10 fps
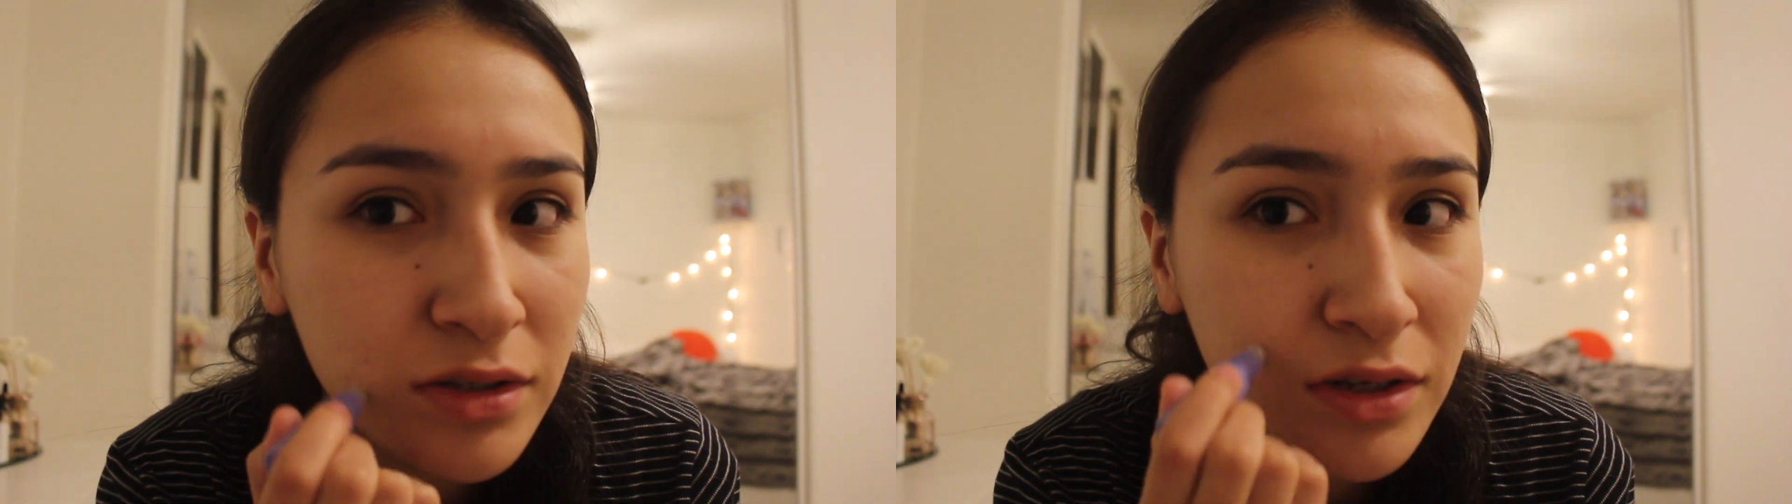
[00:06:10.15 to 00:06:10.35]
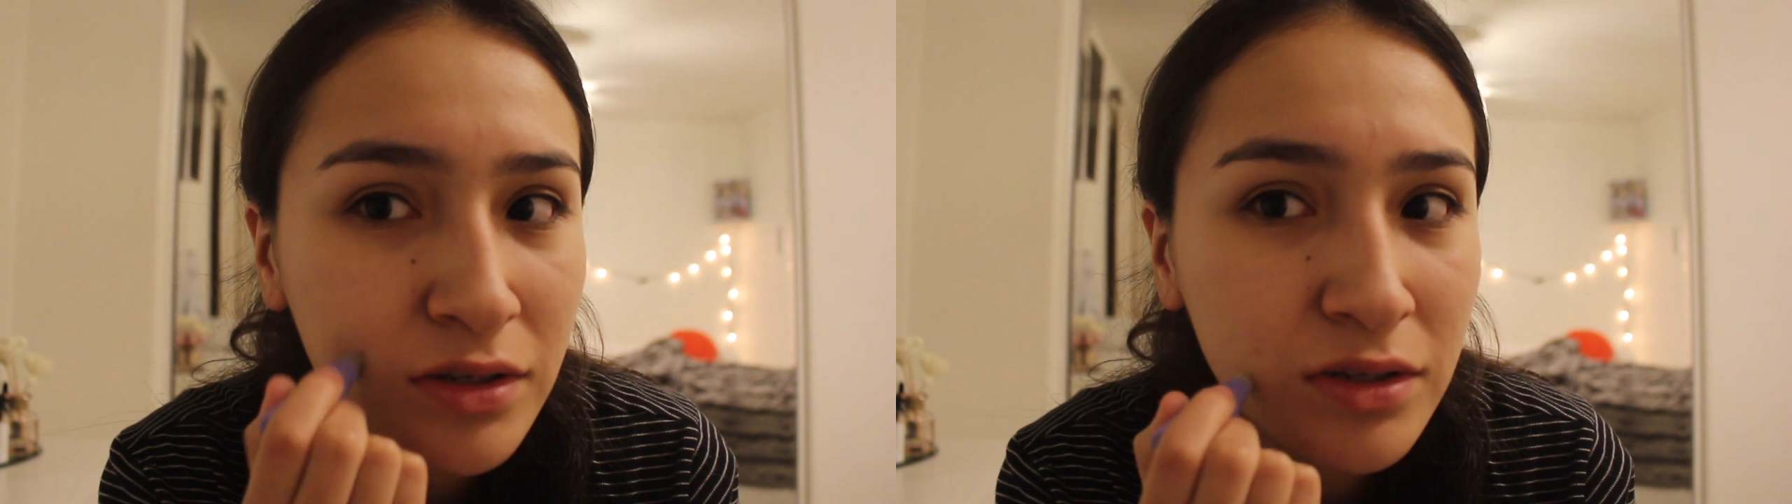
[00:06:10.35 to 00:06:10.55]

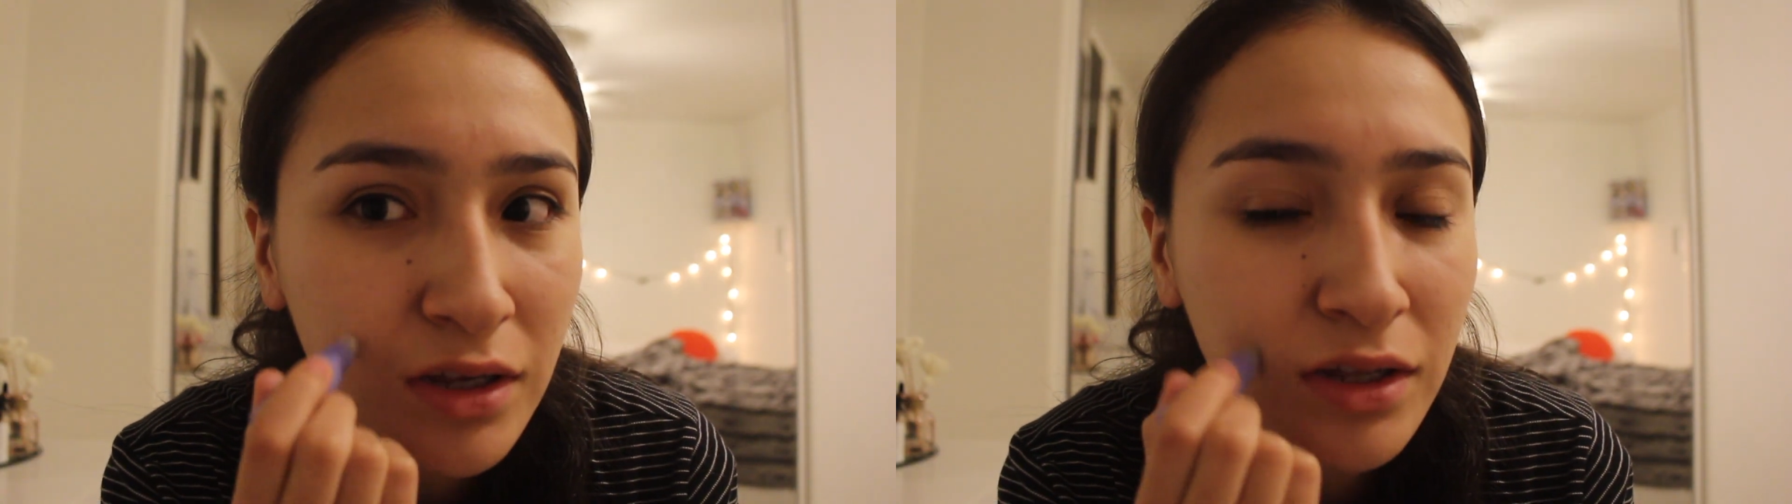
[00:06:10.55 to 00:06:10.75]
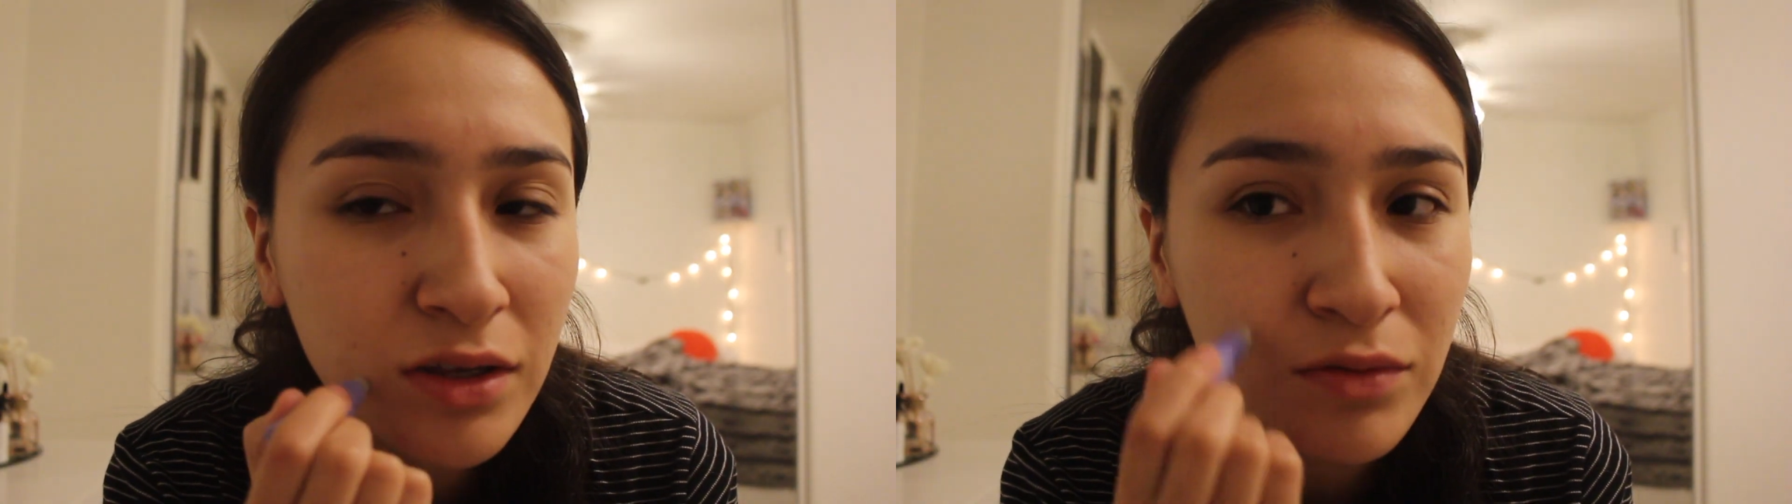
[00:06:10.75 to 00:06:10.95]
It's just
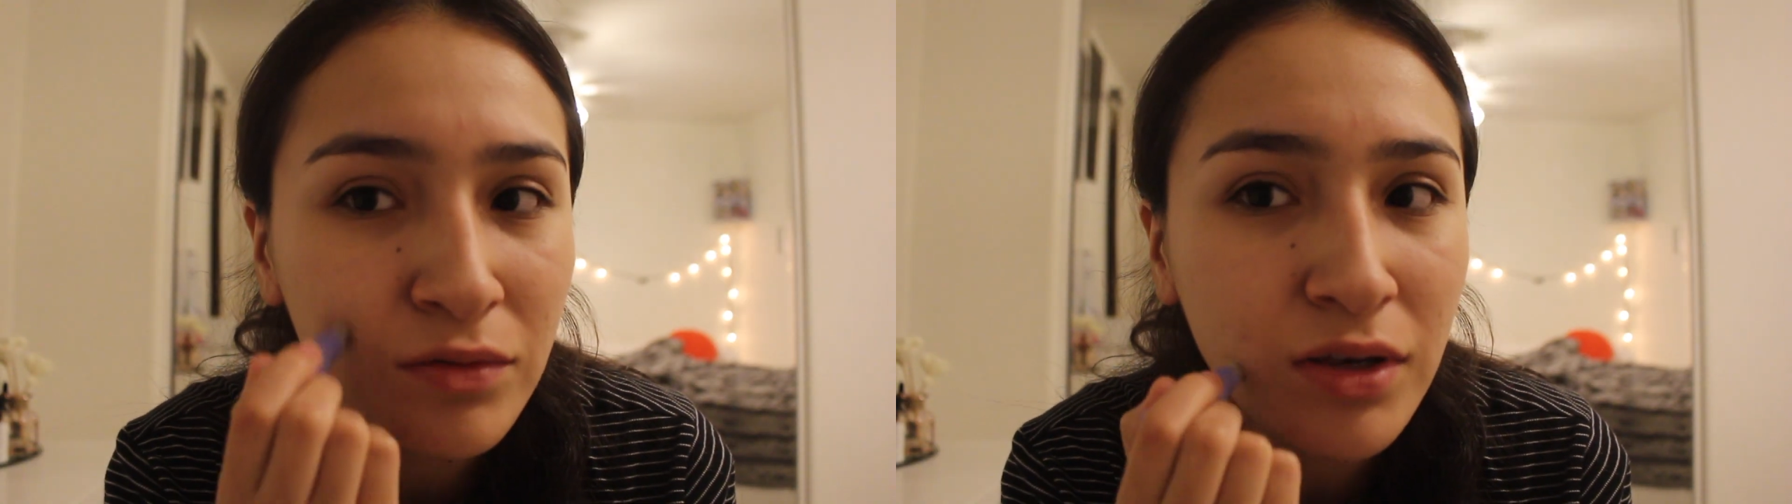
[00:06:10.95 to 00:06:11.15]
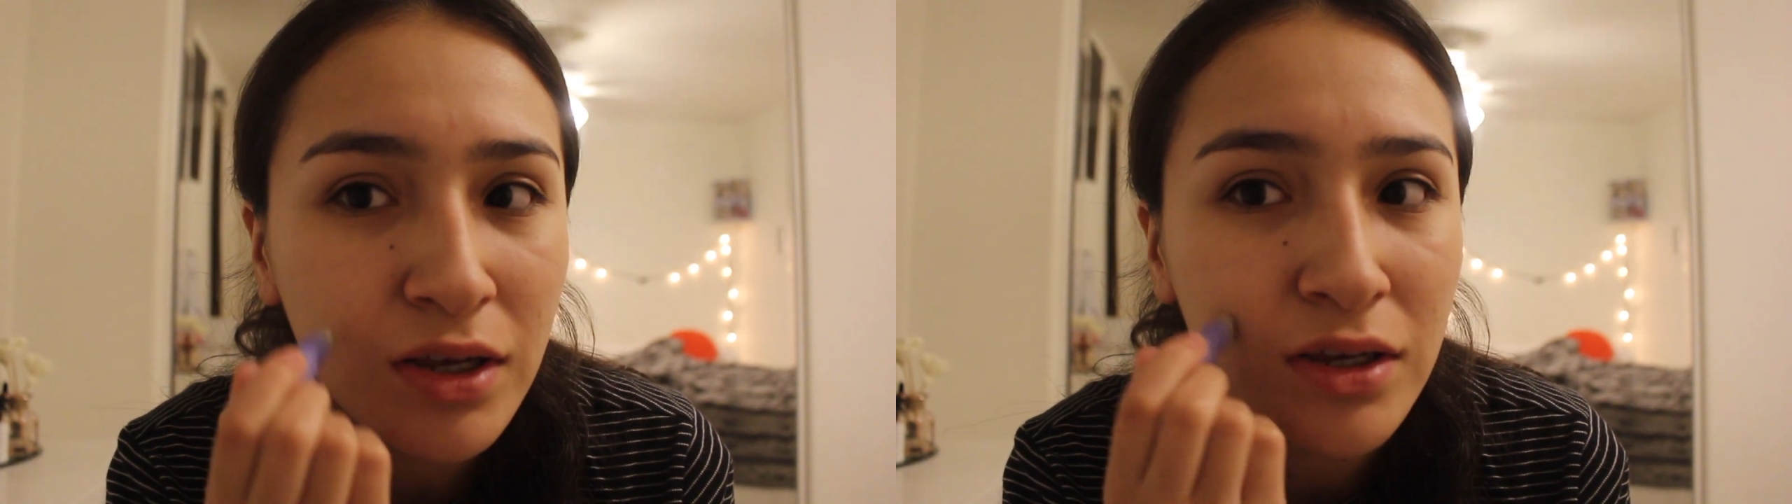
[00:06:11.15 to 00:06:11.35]
kind of like,
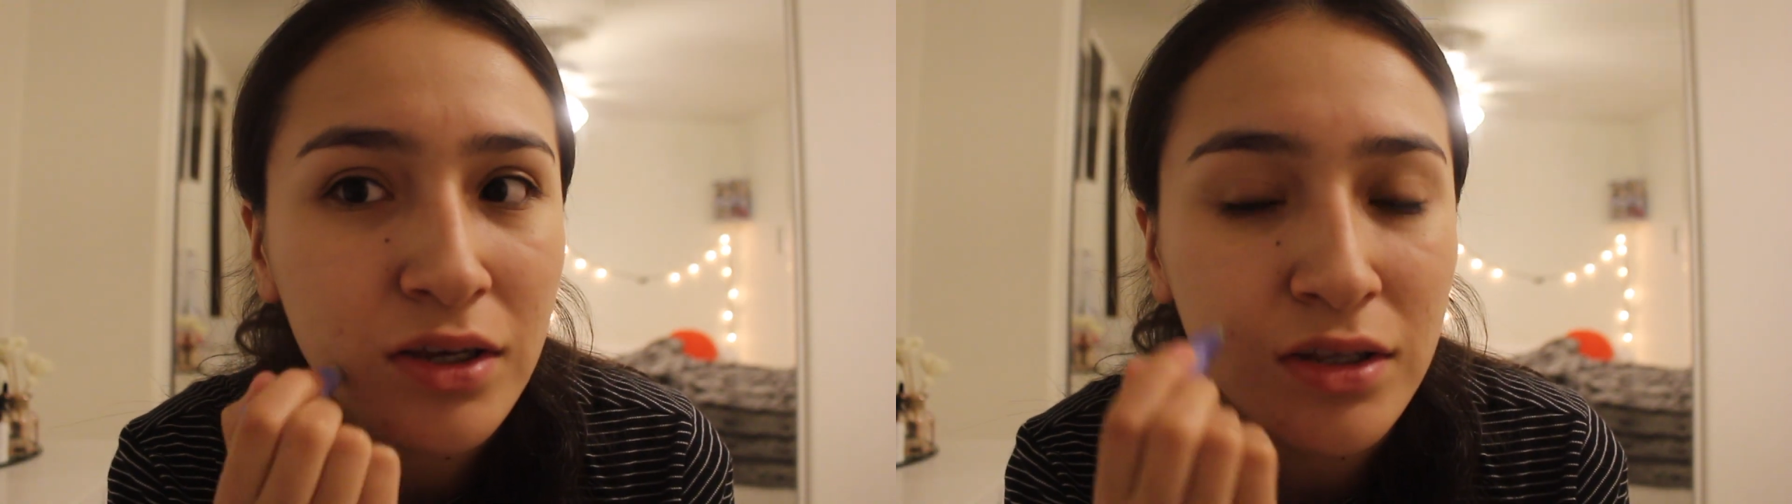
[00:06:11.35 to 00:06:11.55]
okay,